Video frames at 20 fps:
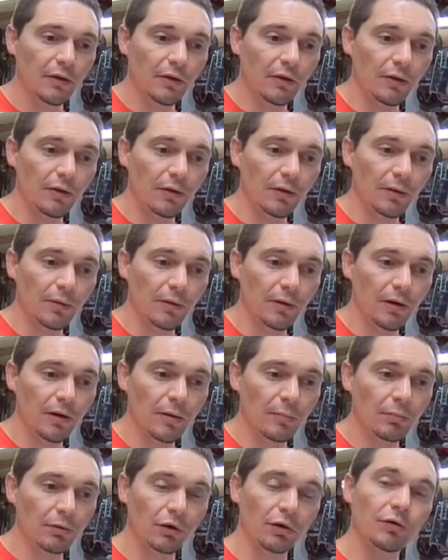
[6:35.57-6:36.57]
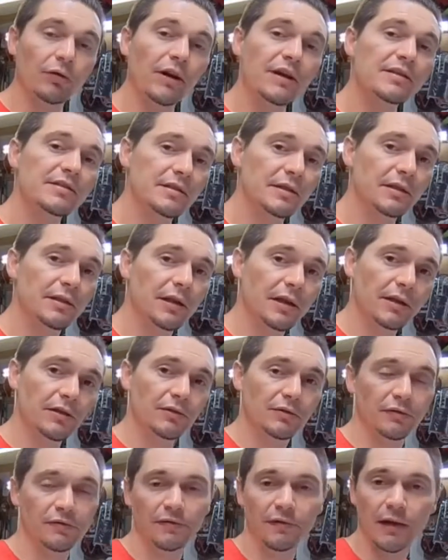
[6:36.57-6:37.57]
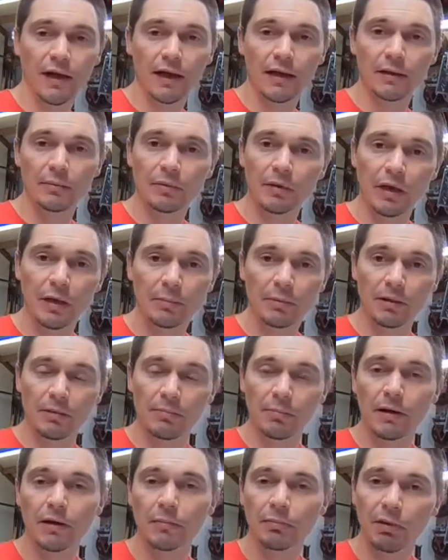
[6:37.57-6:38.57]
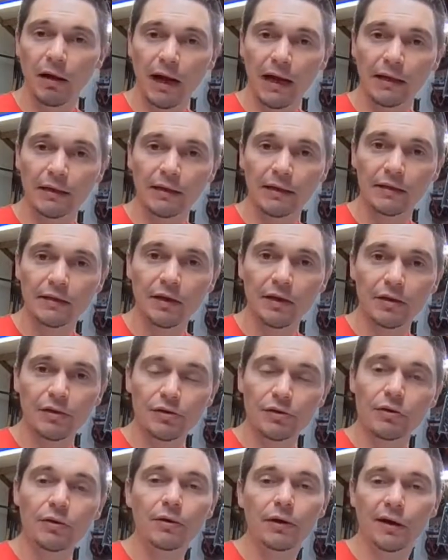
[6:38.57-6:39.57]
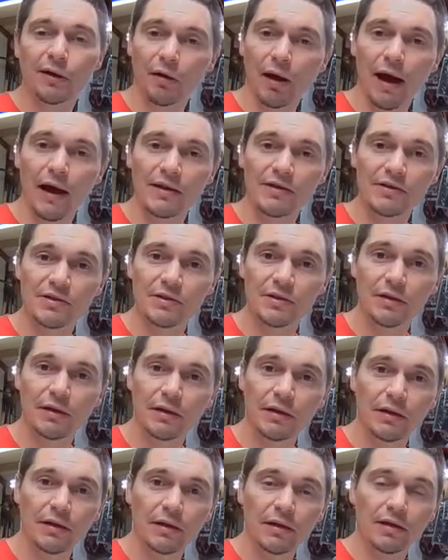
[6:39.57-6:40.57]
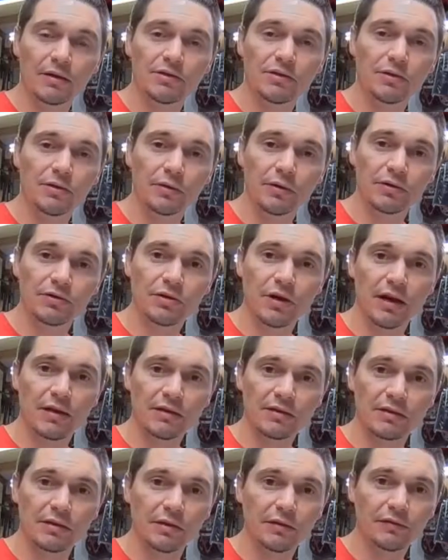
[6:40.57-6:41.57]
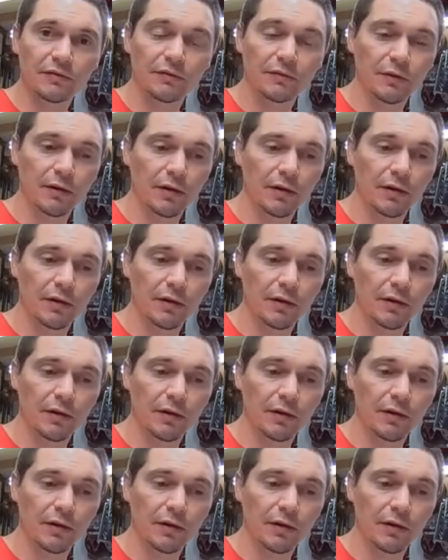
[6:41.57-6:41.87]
or progressing in your flying and becoming a better pilot, you're going to crash because you're going to try stuff.